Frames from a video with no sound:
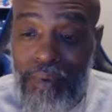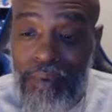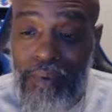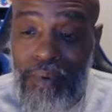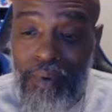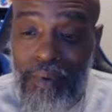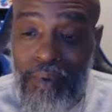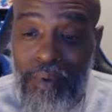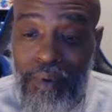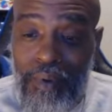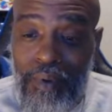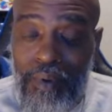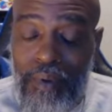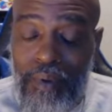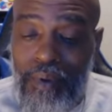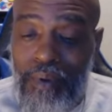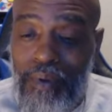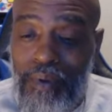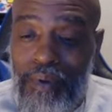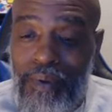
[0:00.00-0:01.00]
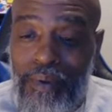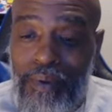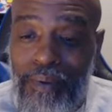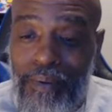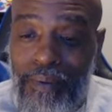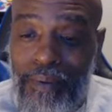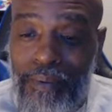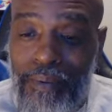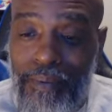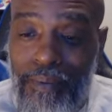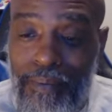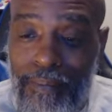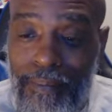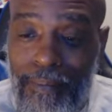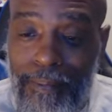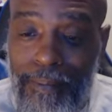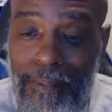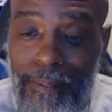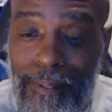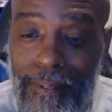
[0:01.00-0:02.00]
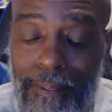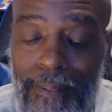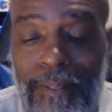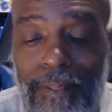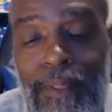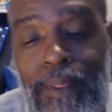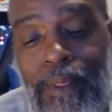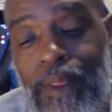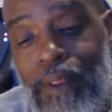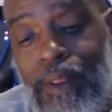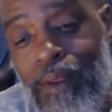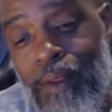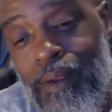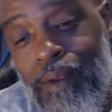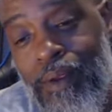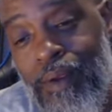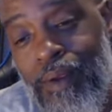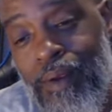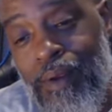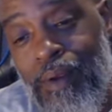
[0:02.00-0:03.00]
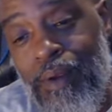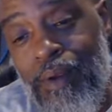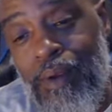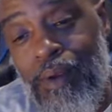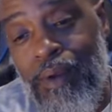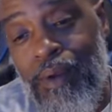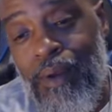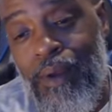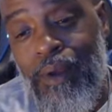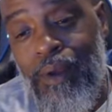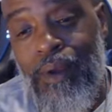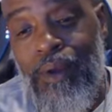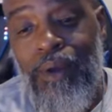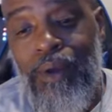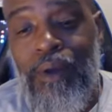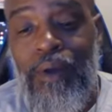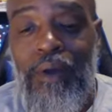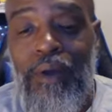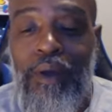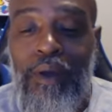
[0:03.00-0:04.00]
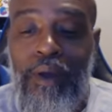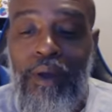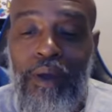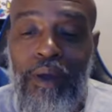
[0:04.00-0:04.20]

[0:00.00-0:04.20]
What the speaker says: [no speech]